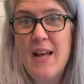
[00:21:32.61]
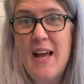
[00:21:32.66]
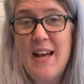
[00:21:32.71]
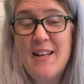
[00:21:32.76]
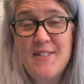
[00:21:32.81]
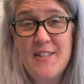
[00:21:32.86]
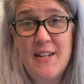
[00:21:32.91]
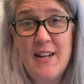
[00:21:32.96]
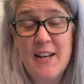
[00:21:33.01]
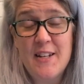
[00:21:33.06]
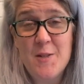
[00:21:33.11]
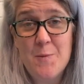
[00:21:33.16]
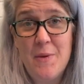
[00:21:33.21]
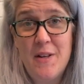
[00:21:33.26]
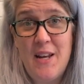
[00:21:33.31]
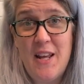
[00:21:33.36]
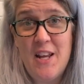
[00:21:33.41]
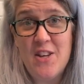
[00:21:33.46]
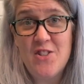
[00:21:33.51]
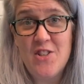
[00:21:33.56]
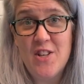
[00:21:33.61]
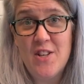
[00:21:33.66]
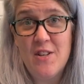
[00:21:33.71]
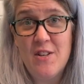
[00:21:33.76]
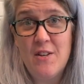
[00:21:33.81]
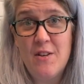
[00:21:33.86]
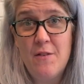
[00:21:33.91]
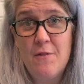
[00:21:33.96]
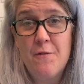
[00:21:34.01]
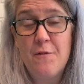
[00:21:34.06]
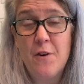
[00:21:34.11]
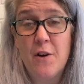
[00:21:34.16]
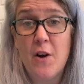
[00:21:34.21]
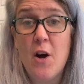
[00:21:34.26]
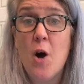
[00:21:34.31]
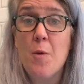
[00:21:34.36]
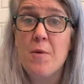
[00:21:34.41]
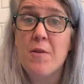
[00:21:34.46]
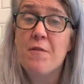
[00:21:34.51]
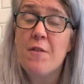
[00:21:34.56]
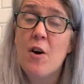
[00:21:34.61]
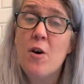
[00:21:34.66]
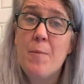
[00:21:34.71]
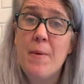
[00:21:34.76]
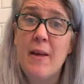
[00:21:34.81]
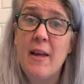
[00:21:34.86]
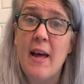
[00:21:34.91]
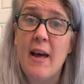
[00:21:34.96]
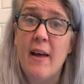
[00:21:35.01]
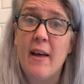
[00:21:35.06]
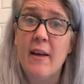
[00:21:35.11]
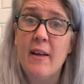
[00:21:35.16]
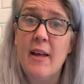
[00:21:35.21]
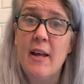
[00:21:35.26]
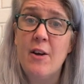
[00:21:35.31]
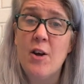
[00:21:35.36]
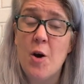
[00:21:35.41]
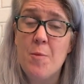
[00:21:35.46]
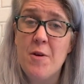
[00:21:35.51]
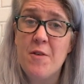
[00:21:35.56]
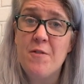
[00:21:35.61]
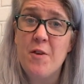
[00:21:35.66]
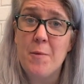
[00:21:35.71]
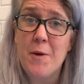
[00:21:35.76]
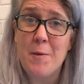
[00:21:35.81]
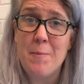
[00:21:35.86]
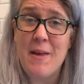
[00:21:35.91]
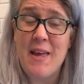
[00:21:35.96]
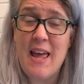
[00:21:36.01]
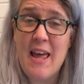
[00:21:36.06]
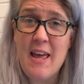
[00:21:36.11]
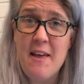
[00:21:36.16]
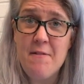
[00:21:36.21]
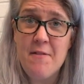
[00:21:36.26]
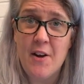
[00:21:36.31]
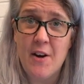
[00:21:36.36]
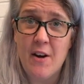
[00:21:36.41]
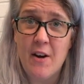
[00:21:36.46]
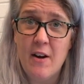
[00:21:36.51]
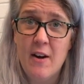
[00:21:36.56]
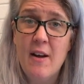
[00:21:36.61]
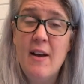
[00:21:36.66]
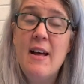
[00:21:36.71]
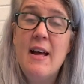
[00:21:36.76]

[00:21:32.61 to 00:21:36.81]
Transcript: as an explanation for homophobia and homophobic behavior,